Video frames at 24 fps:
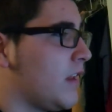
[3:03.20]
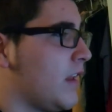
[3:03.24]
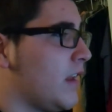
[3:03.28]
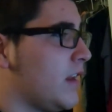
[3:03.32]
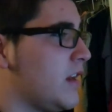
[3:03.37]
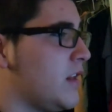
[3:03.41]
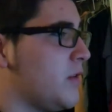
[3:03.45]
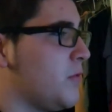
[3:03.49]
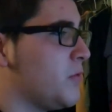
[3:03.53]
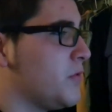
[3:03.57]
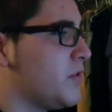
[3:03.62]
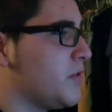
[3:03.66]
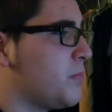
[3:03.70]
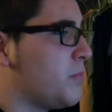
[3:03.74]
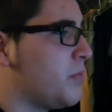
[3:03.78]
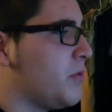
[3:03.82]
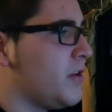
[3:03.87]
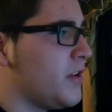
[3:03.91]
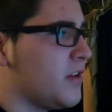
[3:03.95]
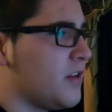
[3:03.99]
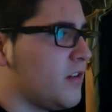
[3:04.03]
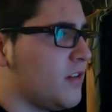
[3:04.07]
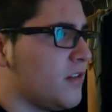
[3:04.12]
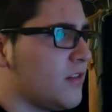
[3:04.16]
and he was
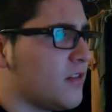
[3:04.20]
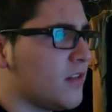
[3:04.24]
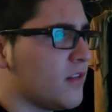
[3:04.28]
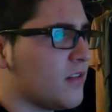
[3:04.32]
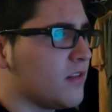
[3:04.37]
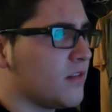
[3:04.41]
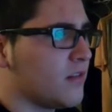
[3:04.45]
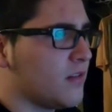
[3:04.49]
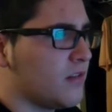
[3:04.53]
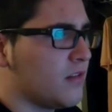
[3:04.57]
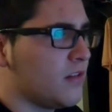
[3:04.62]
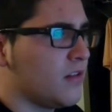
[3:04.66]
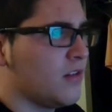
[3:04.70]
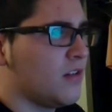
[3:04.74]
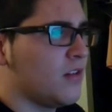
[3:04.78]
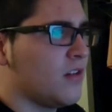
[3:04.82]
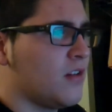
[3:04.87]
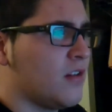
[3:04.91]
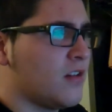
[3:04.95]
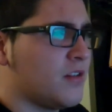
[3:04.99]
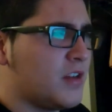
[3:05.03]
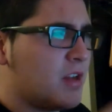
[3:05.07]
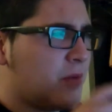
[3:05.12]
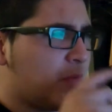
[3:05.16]
pretty good in the
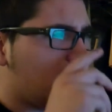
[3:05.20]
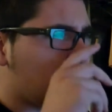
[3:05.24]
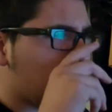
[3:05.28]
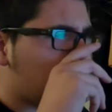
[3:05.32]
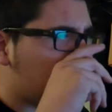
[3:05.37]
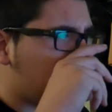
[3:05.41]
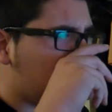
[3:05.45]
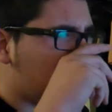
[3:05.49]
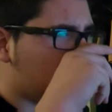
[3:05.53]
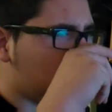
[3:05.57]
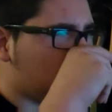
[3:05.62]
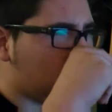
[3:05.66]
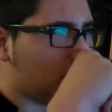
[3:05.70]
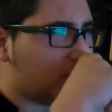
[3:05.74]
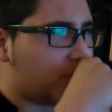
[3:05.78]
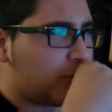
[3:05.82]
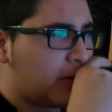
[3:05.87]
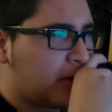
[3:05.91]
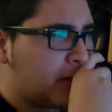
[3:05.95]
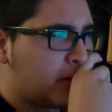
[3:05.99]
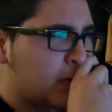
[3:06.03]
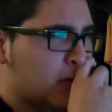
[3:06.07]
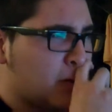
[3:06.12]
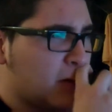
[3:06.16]
WC. I'm
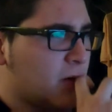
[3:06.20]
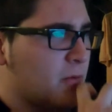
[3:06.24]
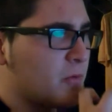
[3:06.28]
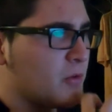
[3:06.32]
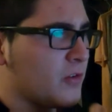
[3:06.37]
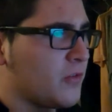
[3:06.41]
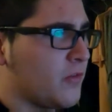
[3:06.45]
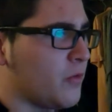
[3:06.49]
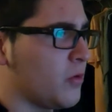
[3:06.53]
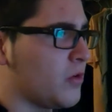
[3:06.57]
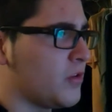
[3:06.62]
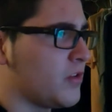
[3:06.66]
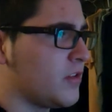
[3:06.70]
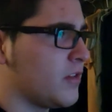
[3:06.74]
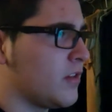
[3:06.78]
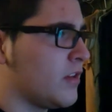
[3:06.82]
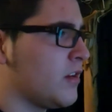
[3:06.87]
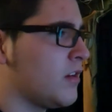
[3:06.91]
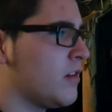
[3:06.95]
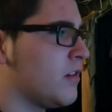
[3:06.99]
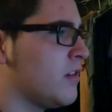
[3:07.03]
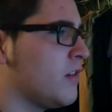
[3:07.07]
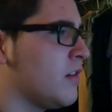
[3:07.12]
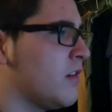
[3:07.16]
pretty sure he was a force in
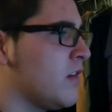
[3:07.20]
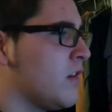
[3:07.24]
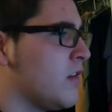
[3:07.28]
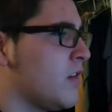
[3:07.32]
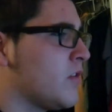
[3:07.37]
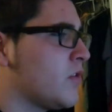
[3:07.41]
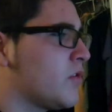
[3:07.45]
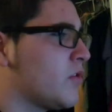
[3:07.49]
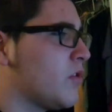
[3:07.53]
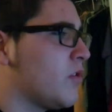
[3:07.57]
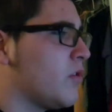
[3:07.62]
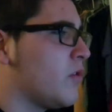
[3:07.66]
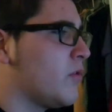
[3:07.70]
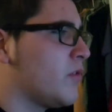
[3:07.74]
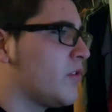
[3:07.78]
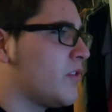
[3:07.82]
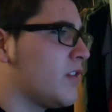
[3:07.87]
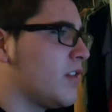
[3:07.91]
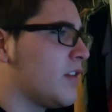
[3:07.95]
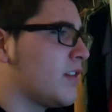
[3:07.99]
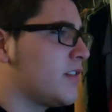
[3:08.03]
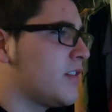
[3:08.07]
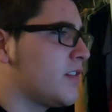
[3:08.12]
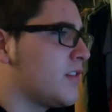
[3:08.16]
there. So it
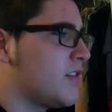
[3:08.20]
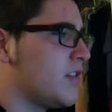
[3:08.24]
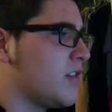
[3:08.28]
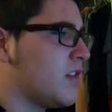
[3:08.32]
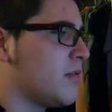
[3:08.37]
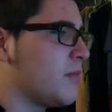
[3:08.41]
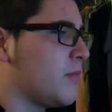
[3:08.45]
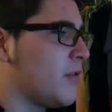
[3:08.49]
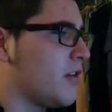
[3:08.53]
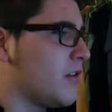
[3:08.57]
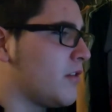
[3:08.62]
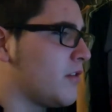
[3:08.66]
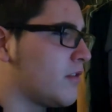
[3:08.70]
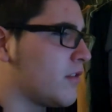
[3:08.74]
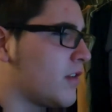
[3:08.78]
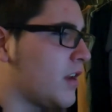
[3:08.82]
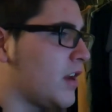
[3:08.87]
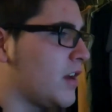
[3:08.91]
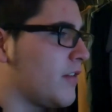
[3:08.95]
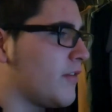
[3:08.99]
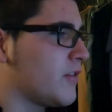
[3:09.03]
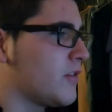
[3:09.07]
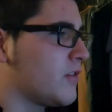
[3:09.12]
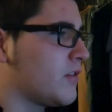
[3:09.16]
sucks to see him on
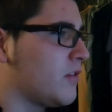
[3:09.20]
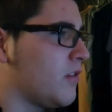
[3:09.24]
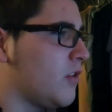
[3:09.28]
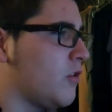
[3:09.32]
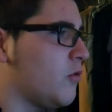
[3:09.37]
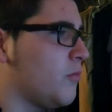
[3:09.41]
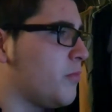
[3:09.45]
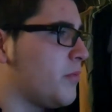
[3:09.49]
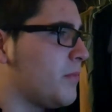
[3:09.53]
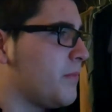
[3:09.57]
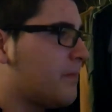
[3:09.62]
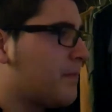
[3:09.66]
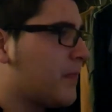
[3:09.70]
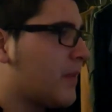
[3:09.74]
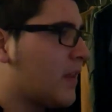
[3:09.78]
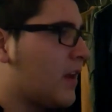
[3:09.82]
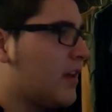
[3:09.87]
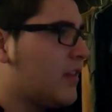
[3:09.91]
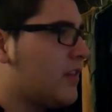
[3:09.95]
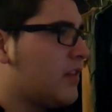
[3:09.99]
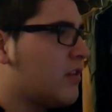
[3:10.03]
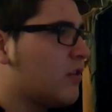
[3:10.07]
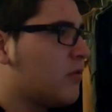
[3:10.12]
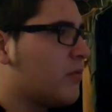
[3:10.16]
kind of a slope.
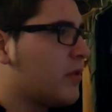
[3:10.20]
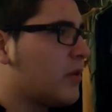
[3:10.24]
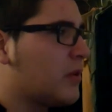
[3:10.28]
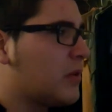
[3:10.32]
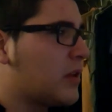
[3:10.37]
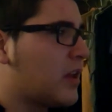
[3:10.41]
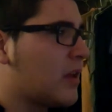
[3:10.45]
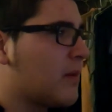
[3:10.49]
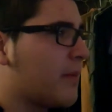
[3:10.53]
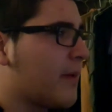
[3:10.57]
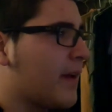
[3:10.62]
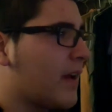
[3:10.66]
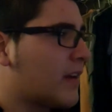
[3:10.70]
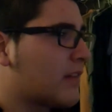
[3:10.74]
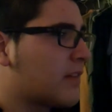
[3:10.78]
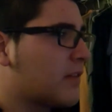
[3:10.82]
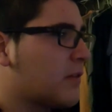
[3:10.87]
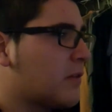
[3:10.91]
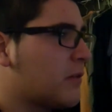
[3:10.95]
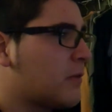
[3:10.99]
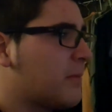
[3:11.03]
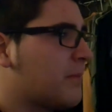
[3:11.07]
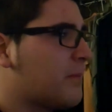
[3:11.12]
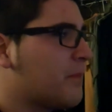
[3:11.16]
I think he'll be able to get back,
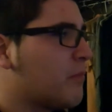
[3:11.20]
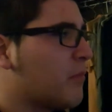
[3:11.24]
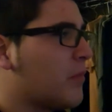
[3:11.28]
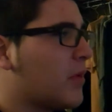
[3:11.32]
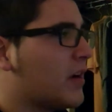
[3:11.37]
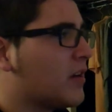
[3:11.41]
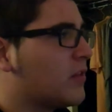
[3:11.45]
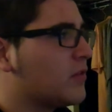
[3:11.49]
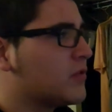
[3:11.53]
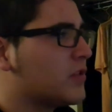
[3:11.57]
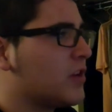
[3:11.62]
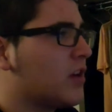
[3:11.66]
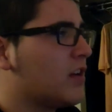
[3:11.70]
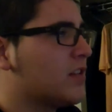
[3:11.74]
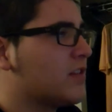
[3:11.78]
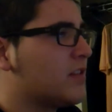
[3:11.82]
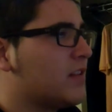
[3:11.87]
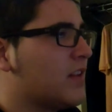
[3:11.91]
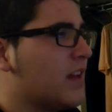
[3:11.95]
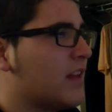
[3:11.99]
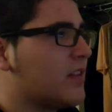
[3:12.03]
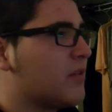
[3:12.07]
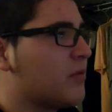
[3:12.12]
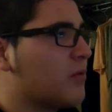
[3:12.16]
though. Michael
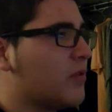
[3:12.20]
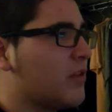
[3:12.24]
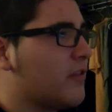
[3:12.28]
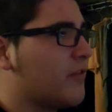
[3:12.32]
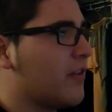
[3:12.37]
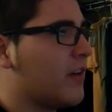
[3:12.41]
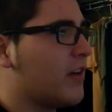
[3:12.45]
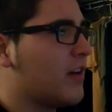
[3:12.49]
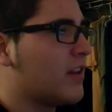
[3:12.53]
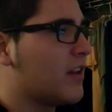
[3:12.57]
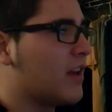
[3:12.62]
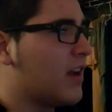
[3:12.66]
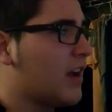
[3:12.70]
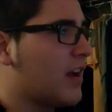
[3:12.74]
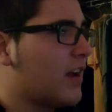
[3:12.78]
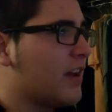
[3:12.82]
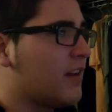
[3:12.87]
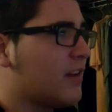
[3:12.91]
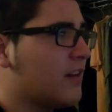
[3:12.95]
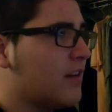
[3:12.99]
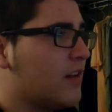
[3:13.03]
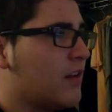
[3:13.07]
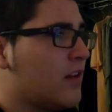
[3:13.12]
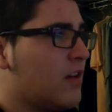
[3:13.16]
Johnson hasn't really fought a
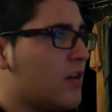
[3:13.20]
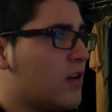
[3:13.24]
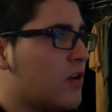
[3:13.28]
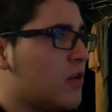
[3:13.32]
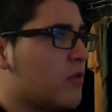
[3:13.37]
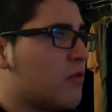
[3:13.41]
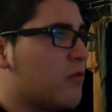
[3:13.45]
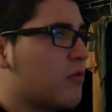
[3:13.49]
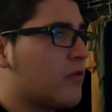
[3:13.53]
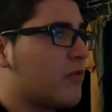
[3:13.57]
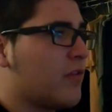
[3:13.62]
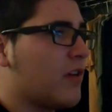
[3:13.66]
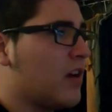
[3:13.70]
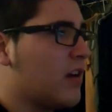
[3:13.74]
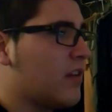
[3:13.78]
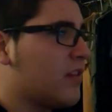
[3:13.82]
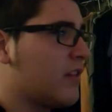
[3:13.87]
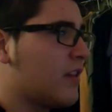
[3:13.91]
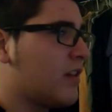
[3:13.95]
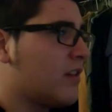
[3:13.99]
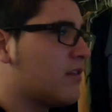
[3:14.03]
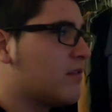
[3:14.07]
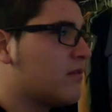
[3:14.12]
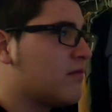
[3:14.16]
guy who's fought,